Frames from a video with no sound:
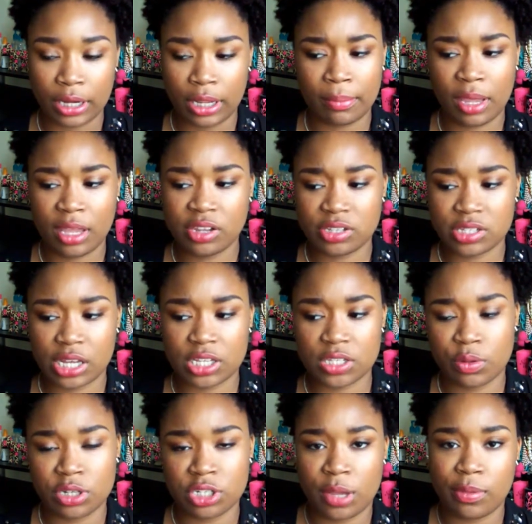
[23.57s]
It may just like
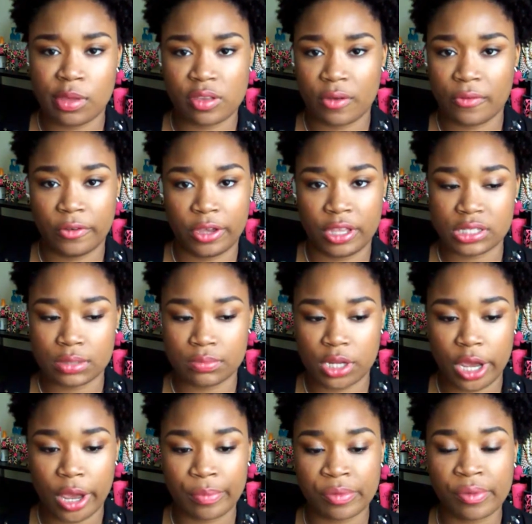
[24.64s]
switch up because I'll forget
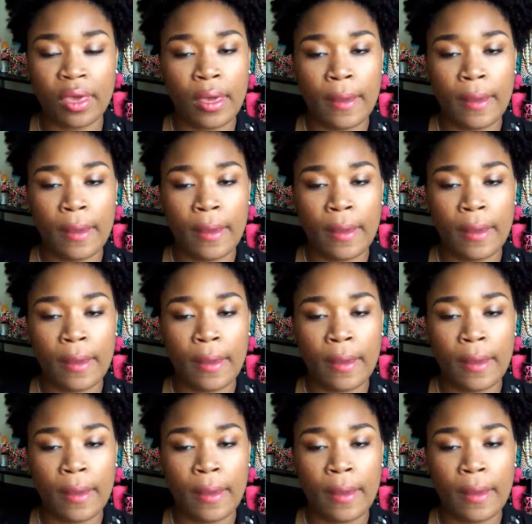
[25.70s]
sometimes,